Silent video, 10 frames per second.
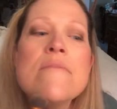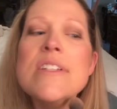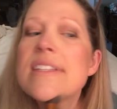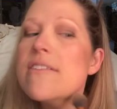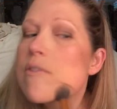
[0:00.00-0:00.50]

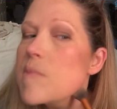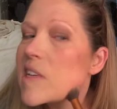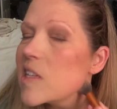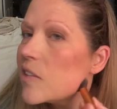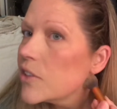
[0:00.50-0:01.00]
Just giving
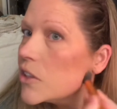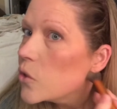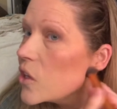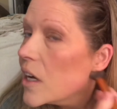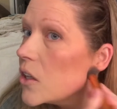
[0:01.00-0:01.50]
myself a
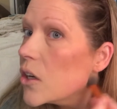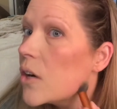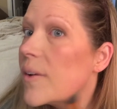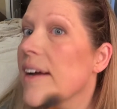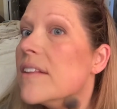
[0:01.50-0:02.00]
little color
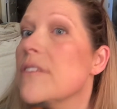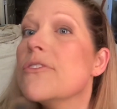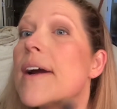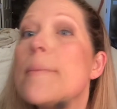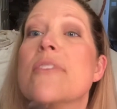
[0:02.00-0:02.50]
around the
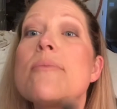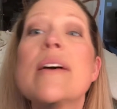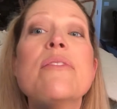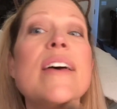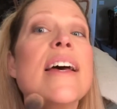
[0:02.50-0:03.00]
frame of
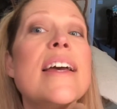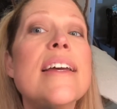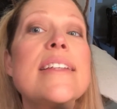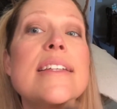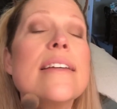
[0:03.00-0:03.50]
my
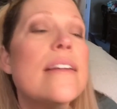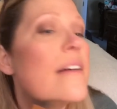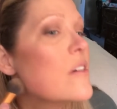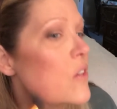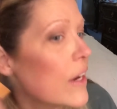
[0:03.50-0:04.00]
face and
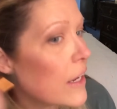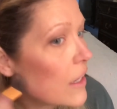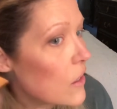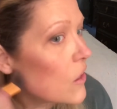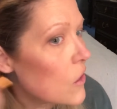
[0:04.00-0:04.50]
under
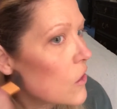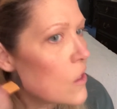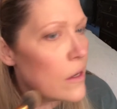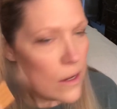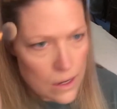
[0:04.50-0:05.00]
here,
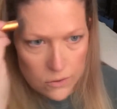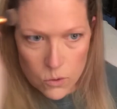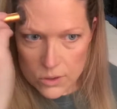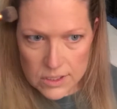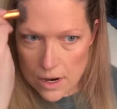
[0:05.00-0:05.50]
of
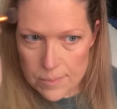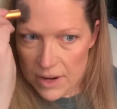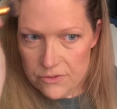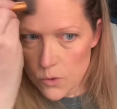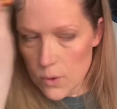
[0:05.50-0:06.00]
course on
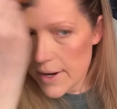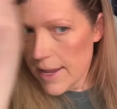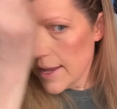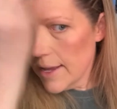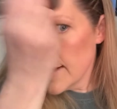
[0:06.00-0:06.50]
my
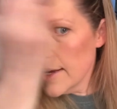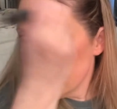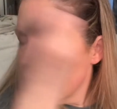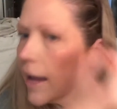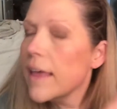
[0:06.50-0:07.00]

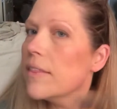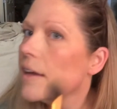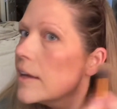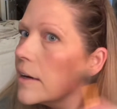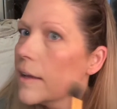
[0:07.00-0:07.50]
forehead, and
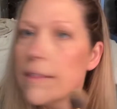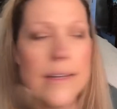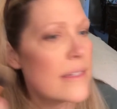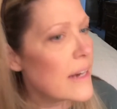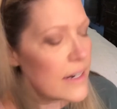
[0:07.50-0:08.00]
then in
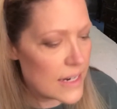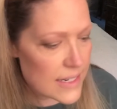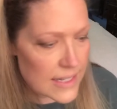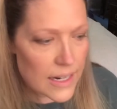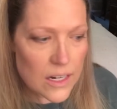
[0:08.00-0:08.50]
these
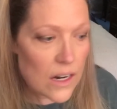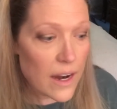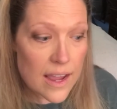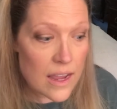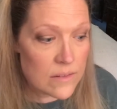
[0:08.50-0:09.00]
areas here.
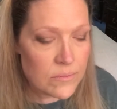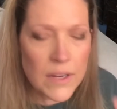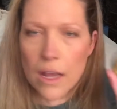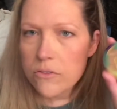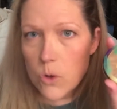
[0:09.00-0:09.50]
And
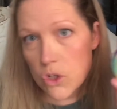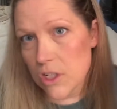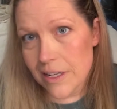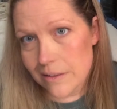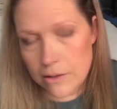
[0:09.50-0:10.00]
of
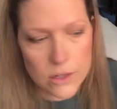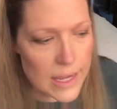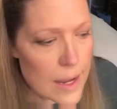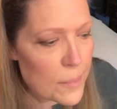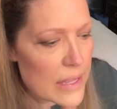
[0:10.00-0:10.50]
course you
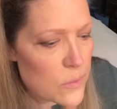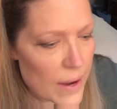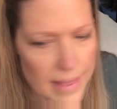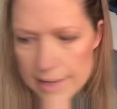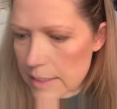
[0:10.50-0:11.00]
can't beat the
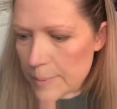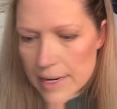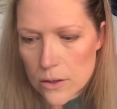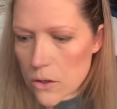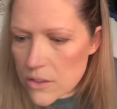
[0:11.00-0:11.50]
way that
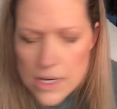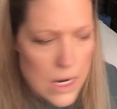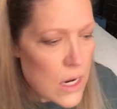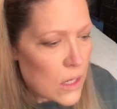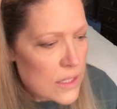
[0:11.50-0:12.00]
smells.
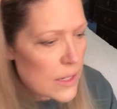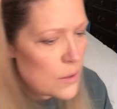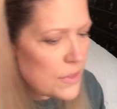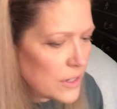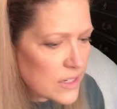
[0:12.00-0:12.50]

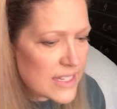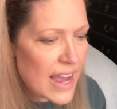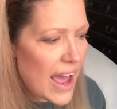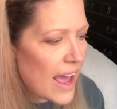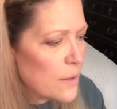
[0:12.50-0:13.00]
So there's
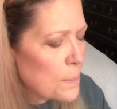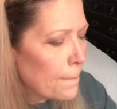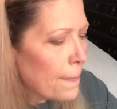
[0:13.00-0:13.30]
that.